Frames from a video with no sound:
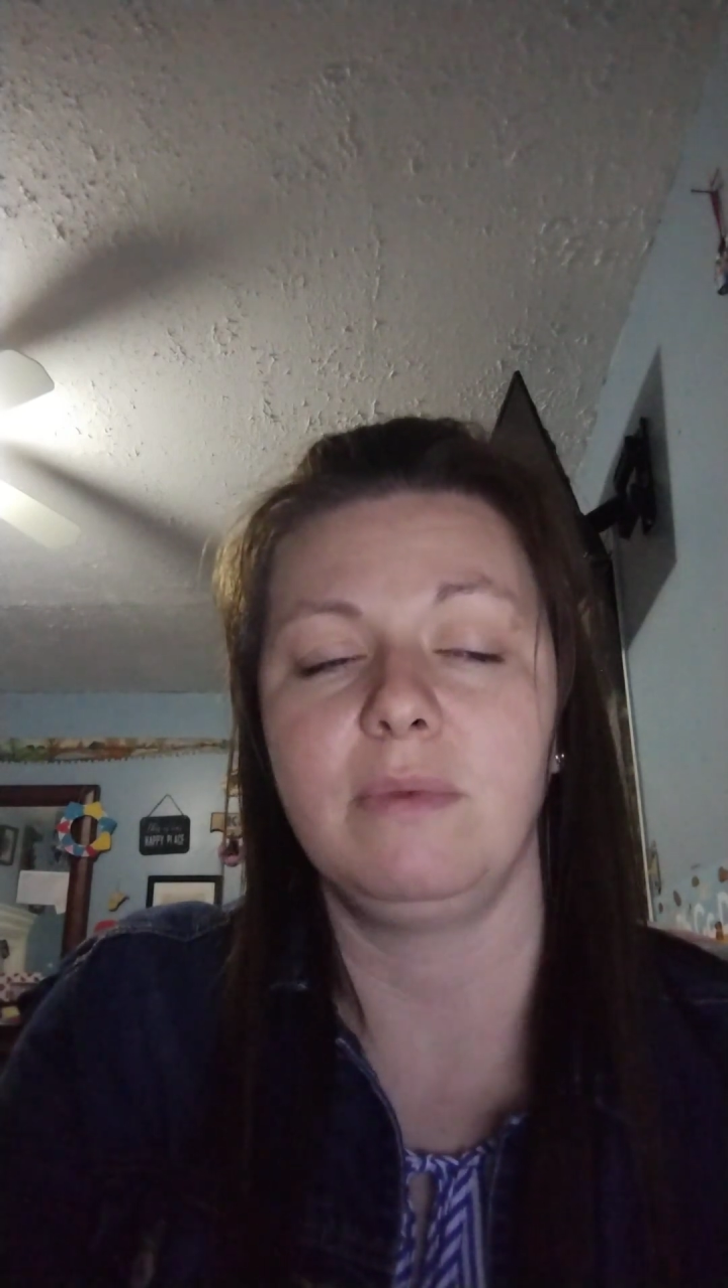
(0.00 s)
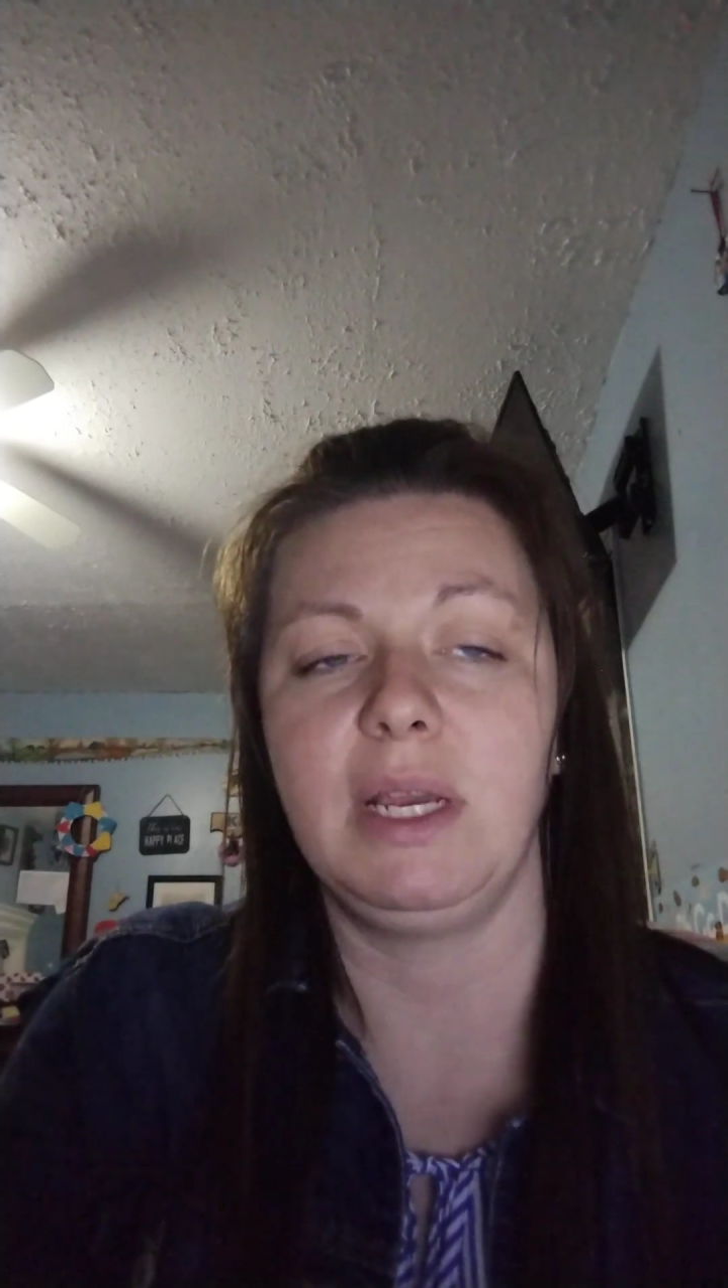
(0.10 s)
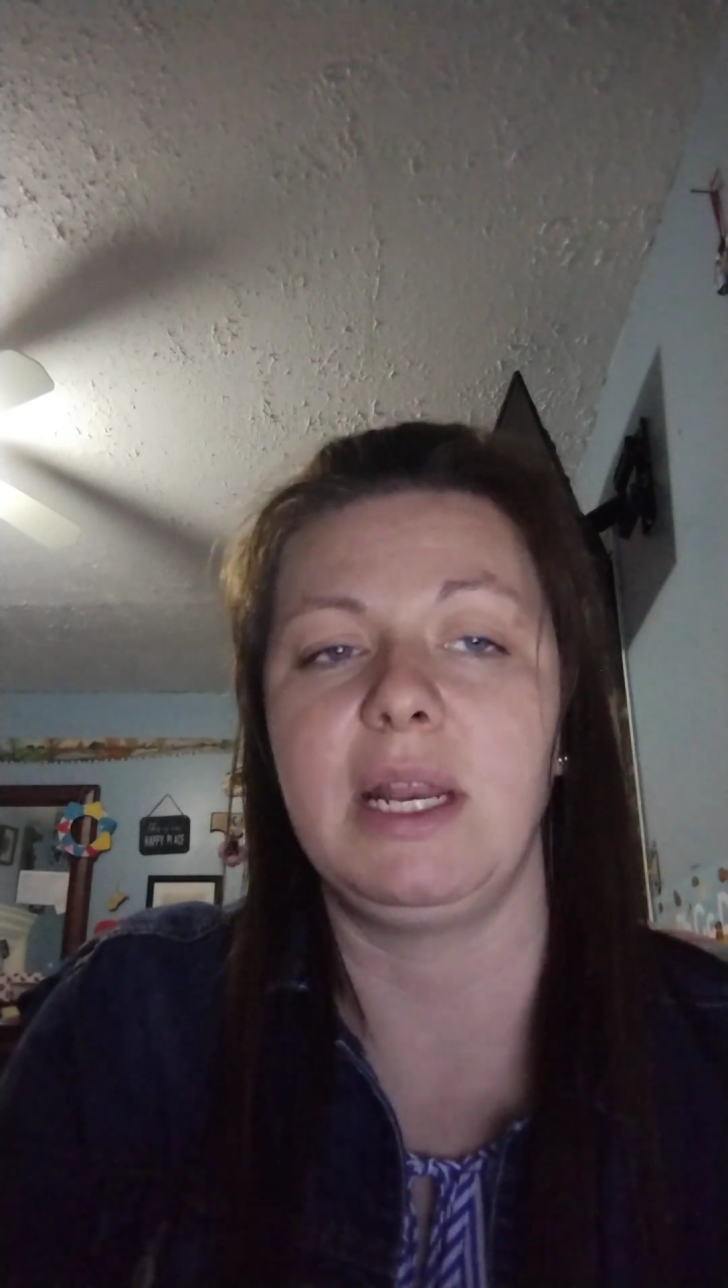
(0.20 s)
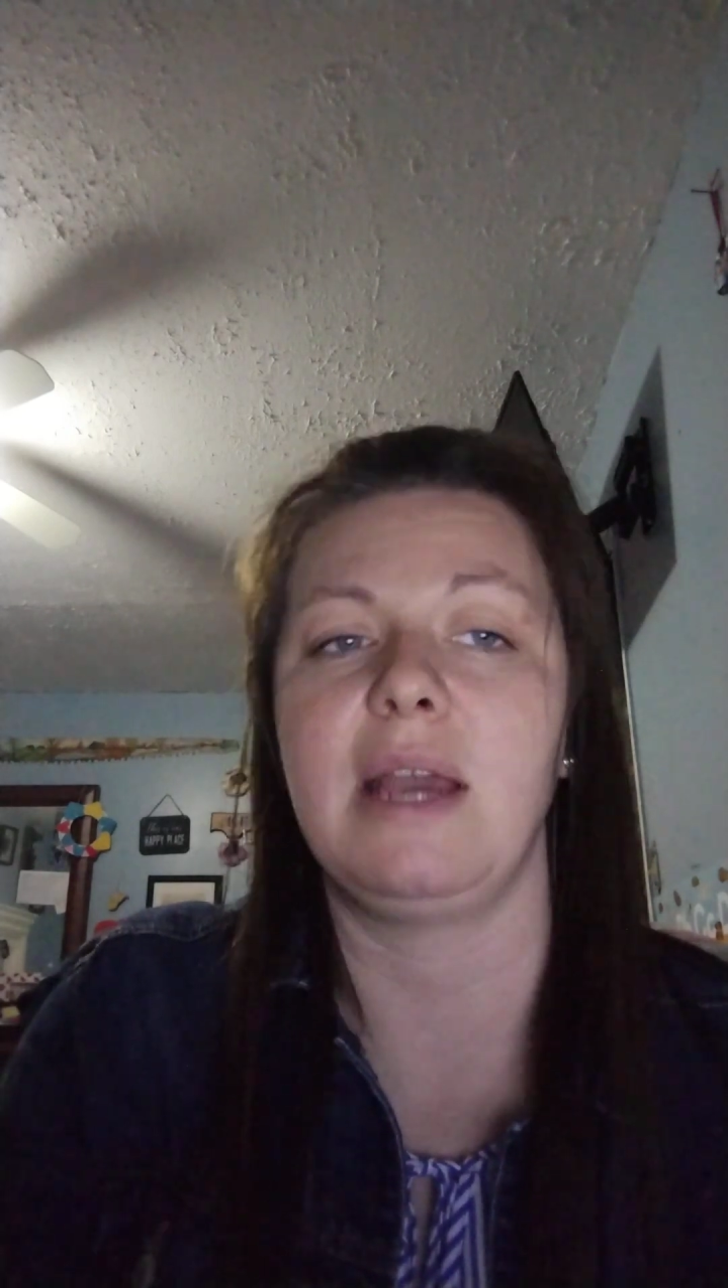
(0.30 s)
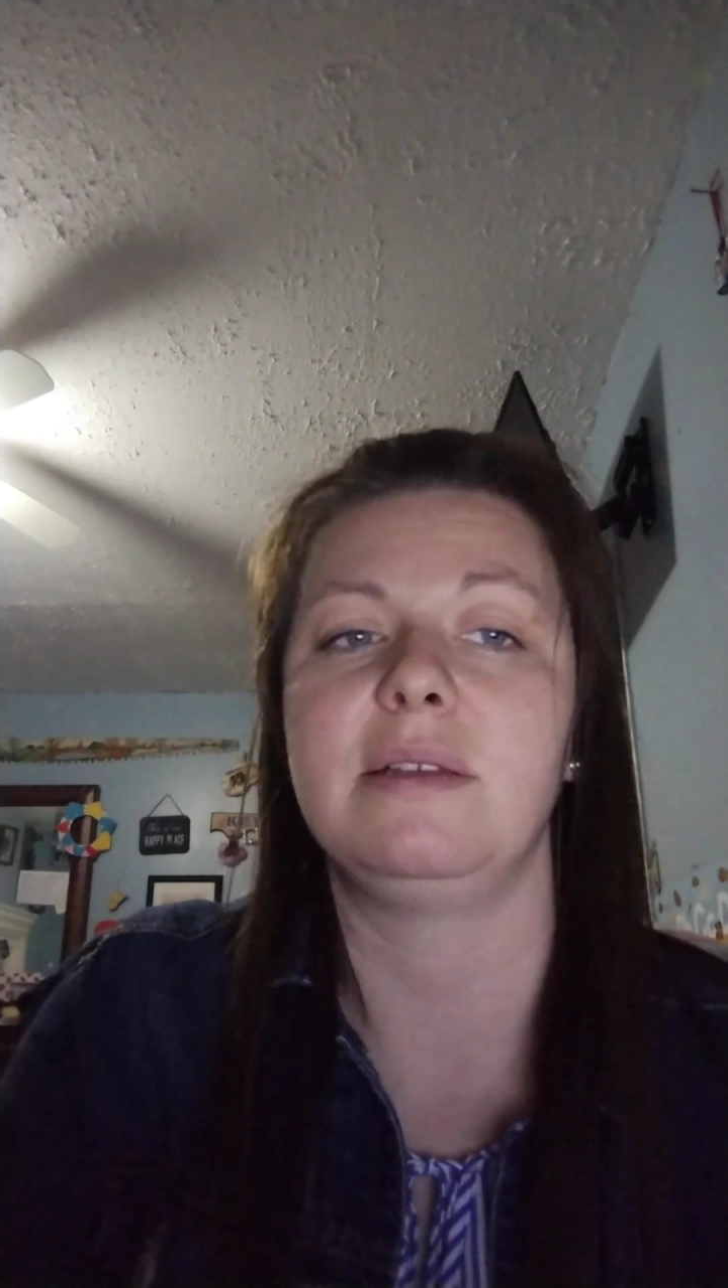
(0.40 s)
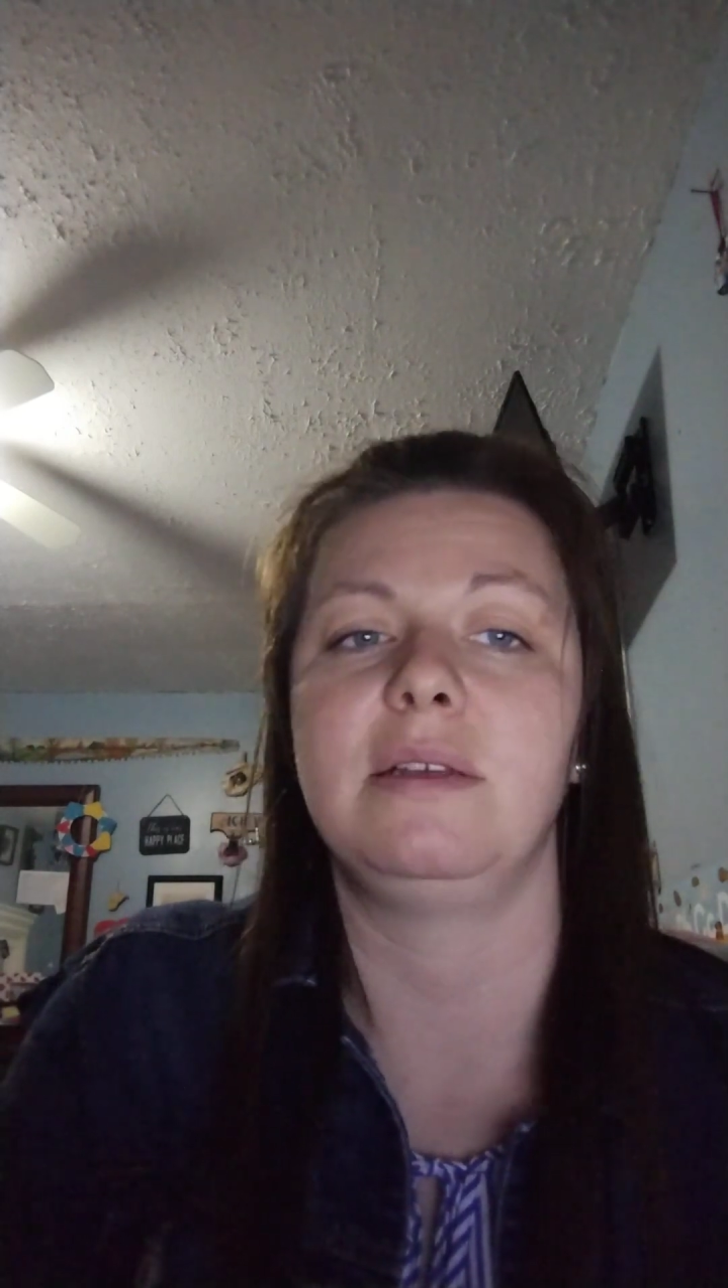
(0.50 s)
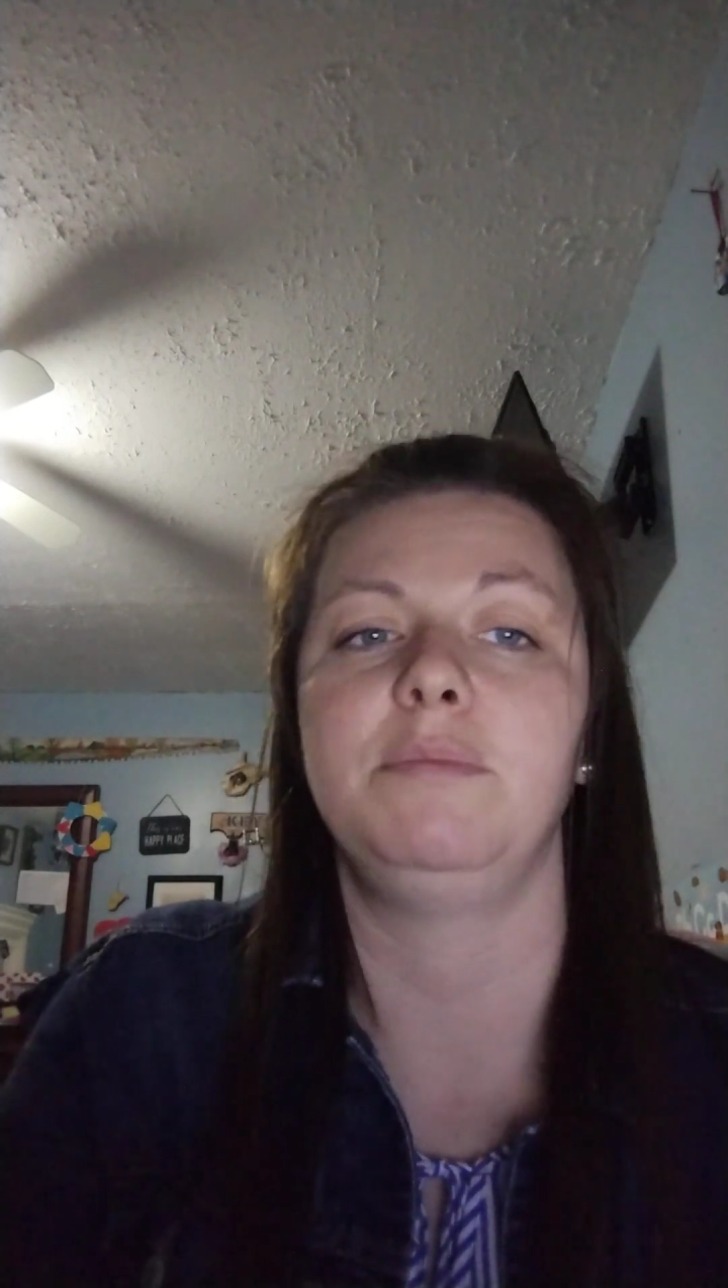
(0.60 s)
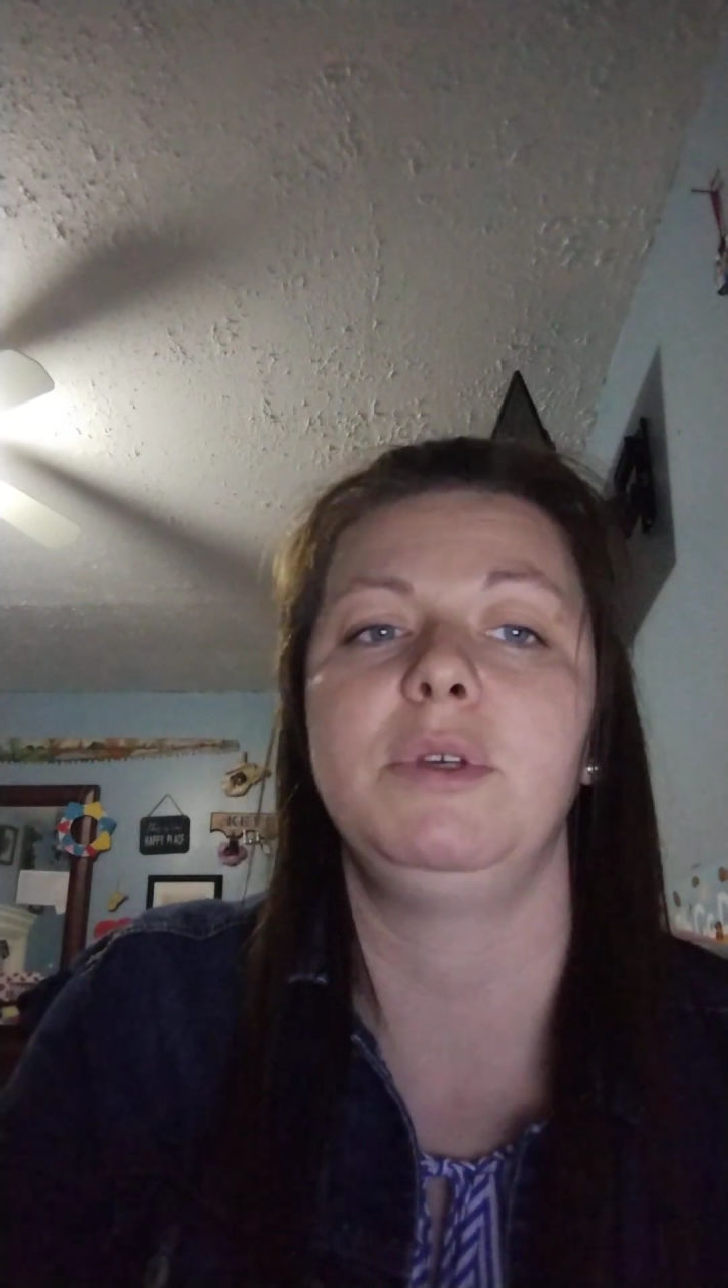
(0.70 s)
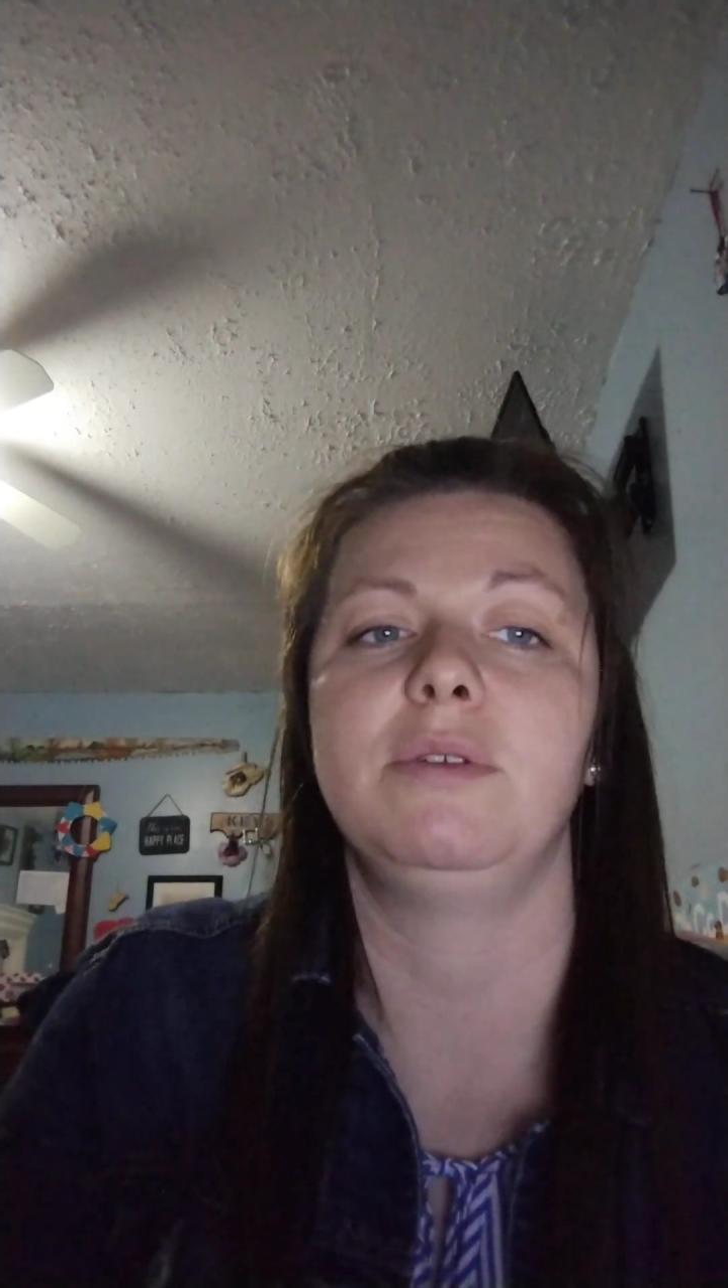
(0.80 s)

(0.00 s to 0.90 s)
reenacting